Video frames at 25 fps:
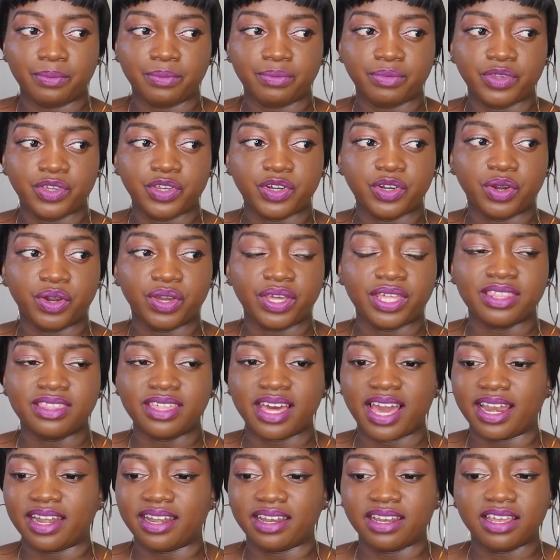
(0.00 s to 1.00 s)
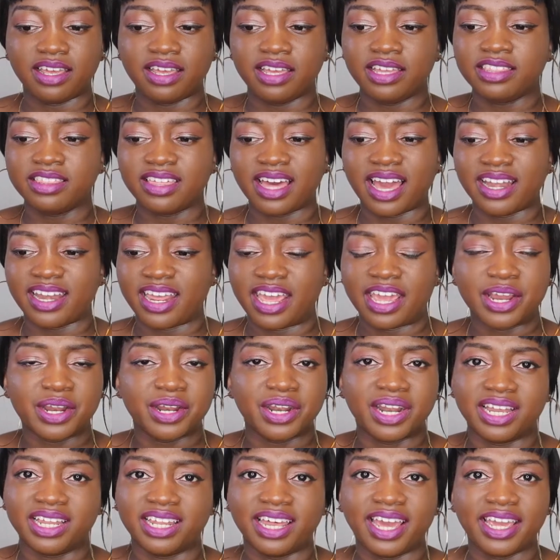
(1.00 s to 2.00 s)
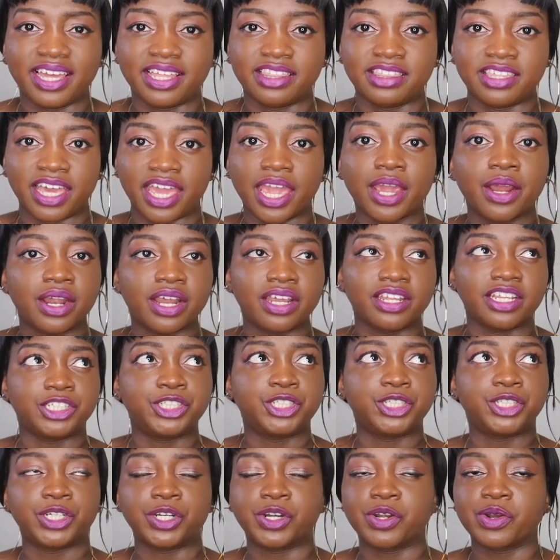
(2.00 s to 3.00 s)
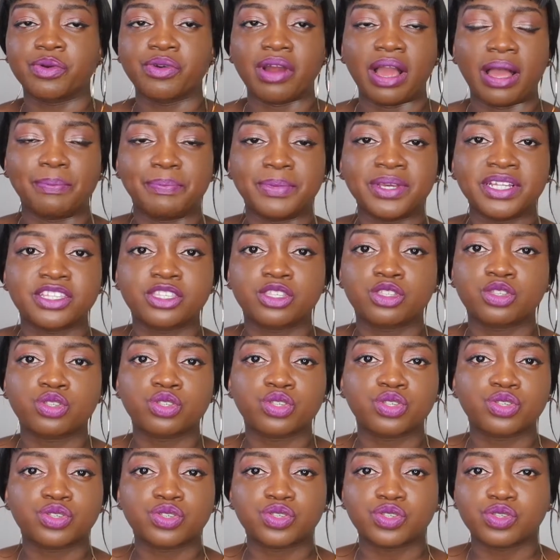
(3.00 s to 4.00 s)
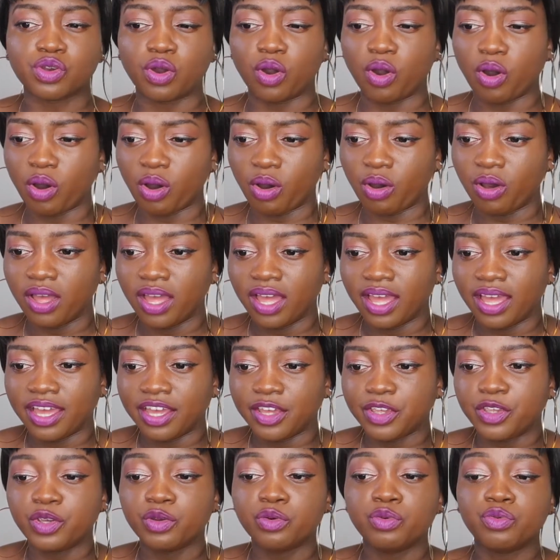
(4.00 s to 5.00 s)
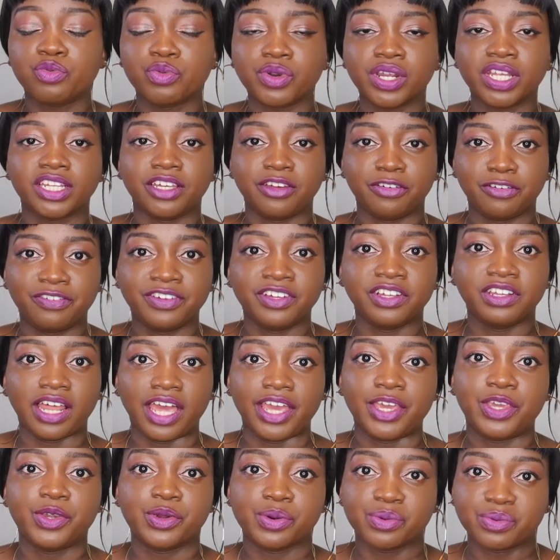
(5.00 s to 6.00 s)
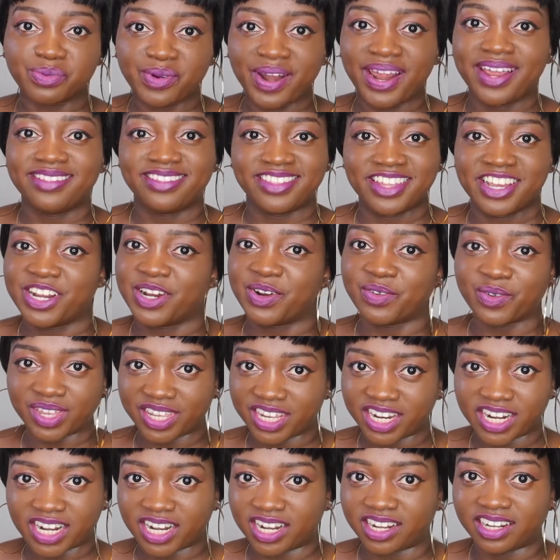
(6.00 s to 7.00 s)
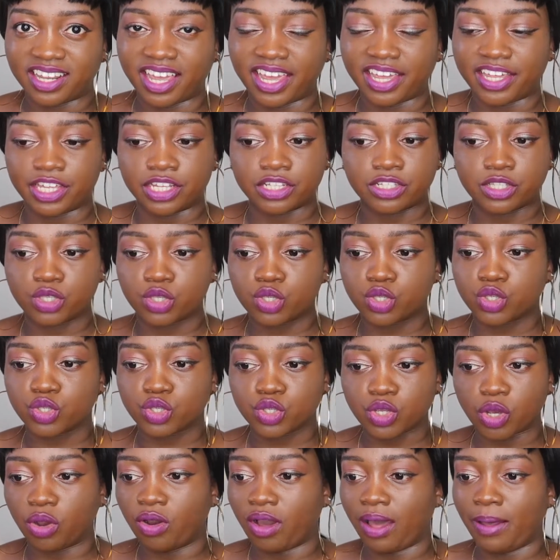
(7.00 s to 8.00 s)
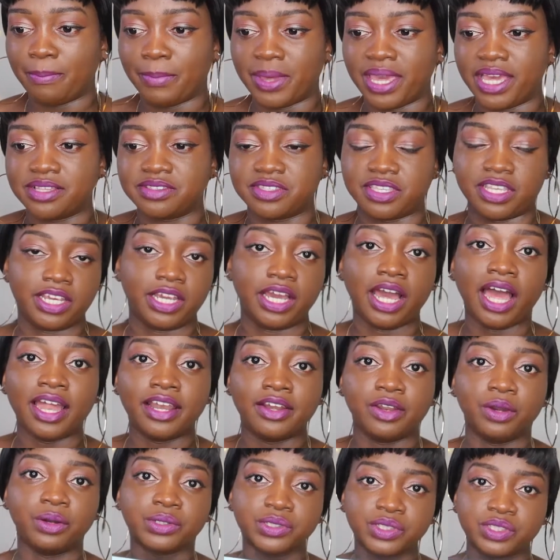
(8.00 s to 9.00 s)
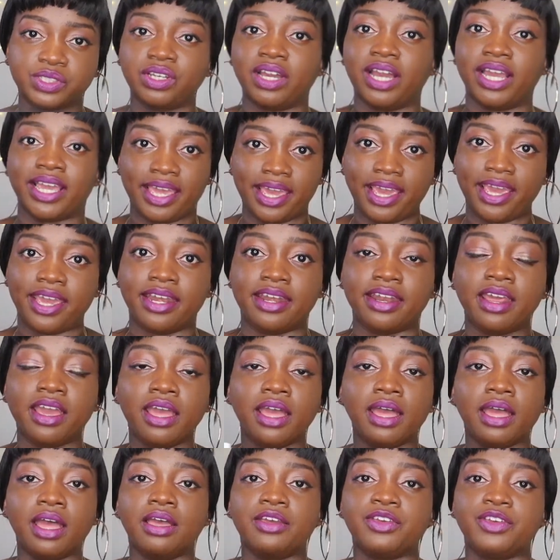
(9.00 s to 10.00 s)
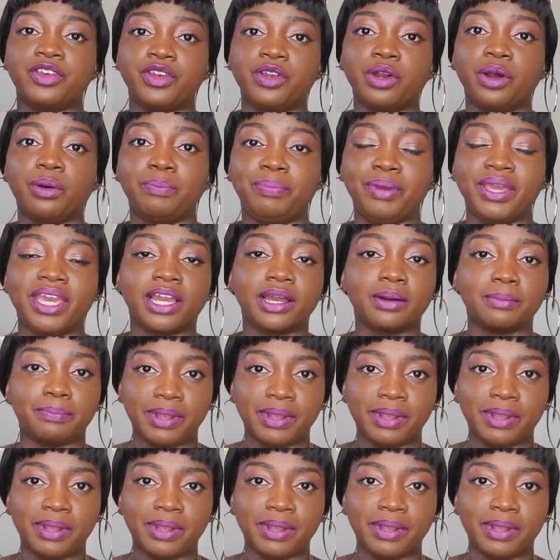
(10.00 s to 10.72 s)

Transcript: you know, in that era, like the era that she grew up. It's so, you really feel like you're right there with her. Like, it's so amazing. And also, again, you know, being a